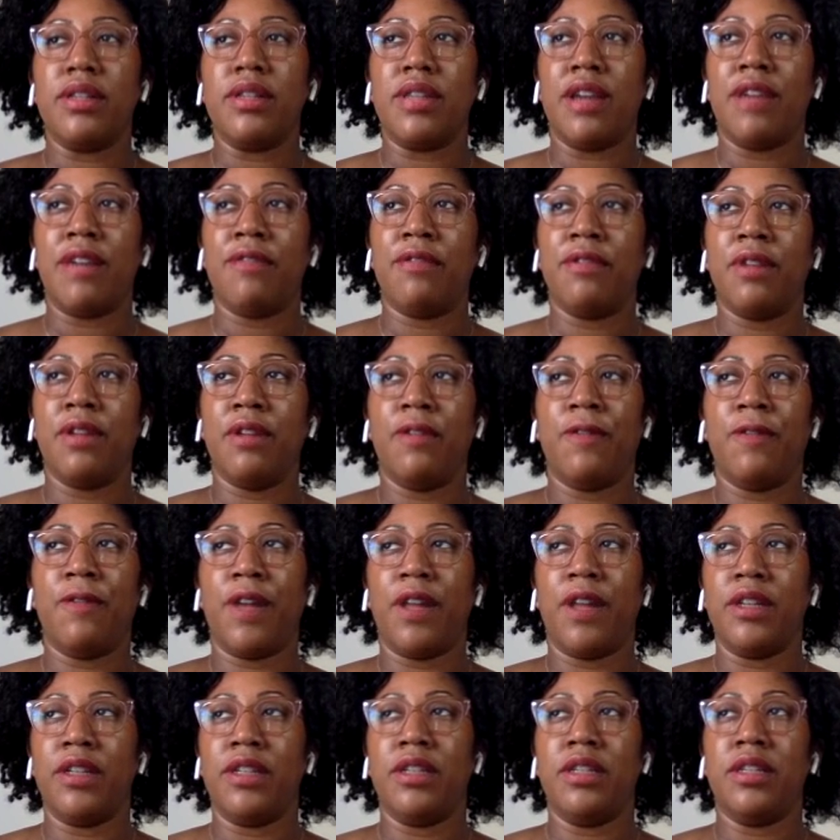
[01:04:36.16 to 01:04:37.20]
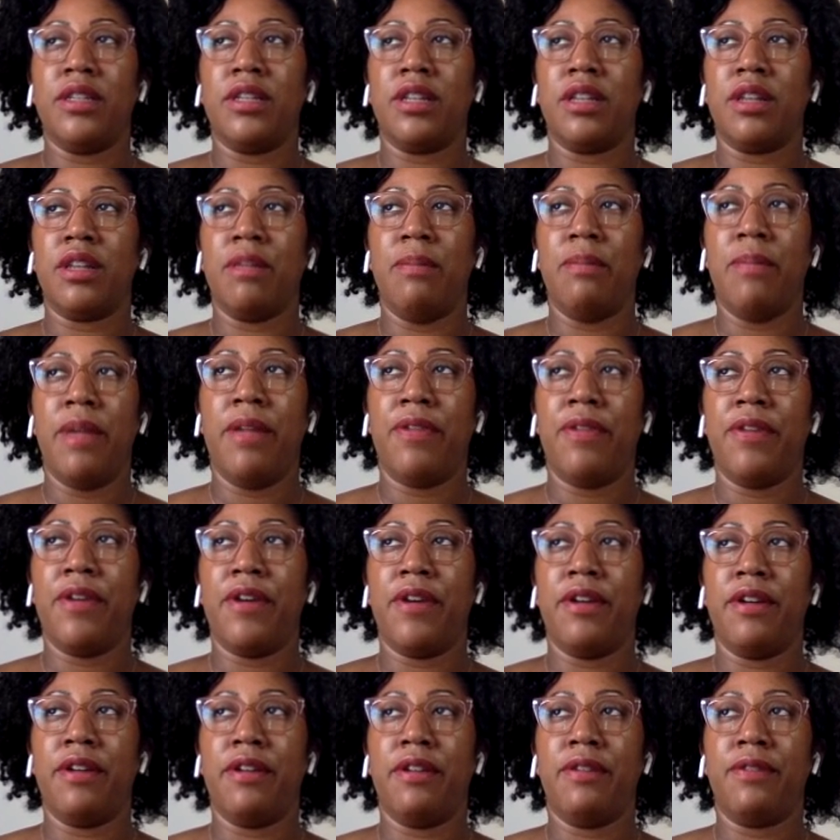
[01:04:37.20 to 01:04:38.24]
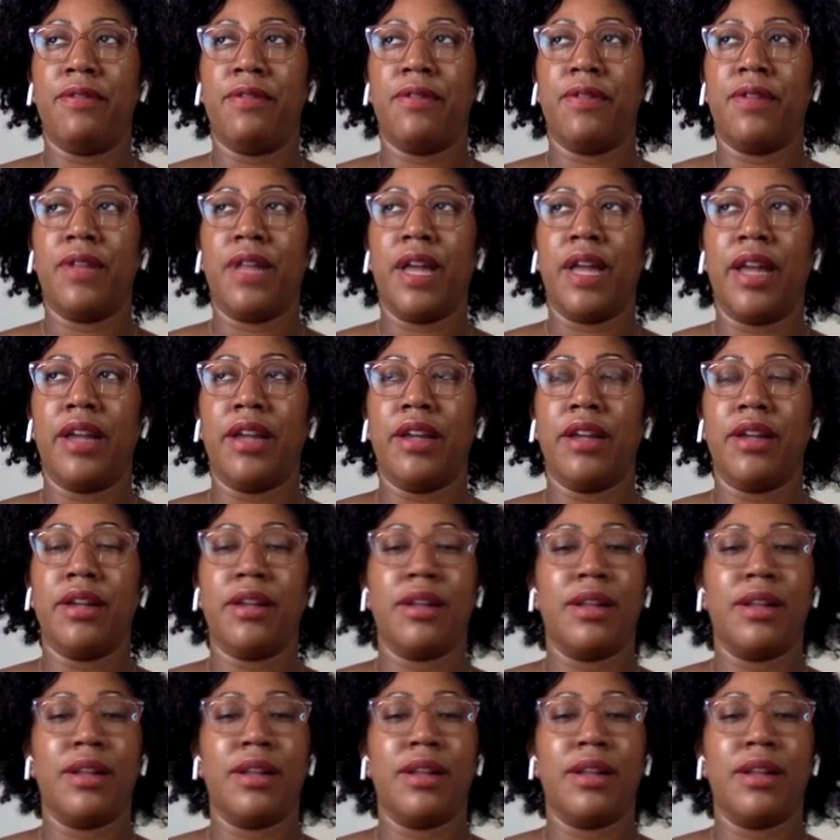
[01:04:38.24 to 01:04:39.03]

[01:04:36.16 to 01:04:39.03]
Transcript: definitely fell into the myth of like,